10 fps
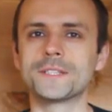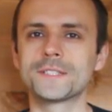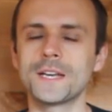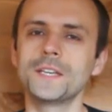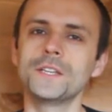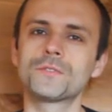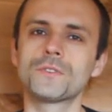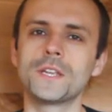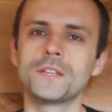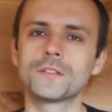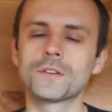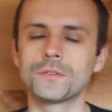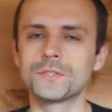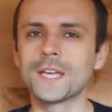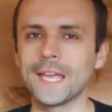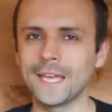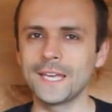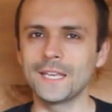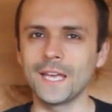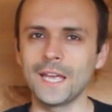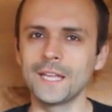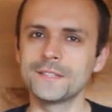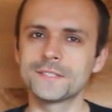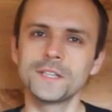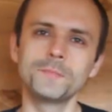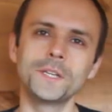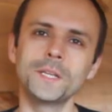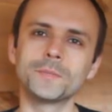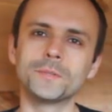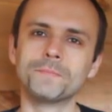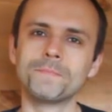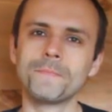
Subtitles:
sitetraining.co.uk, and send me an email.